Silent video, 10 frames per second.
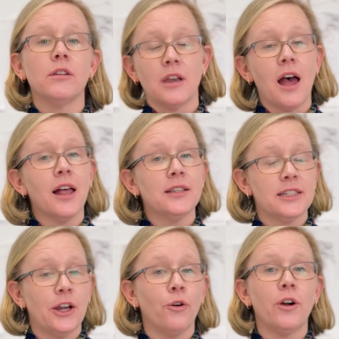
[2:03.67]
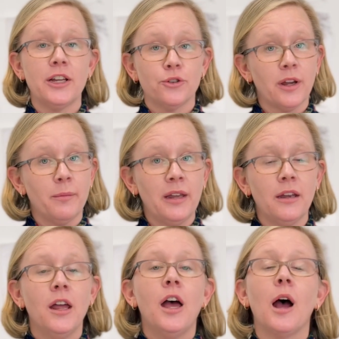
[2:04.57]
non-steroid
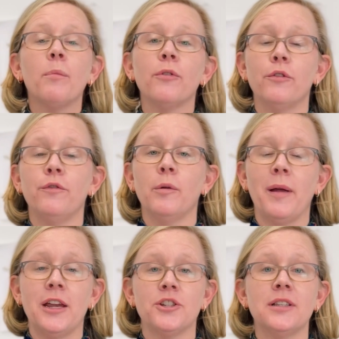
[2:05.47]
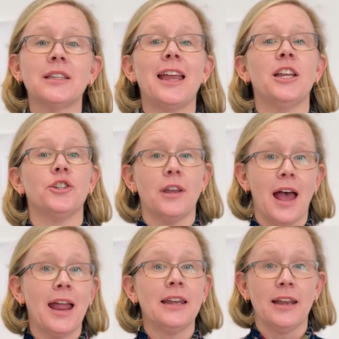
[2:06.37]
treatment approved for patients age
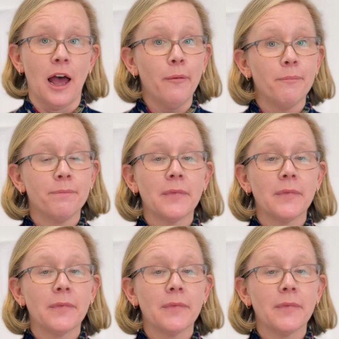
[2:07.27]
9 and up.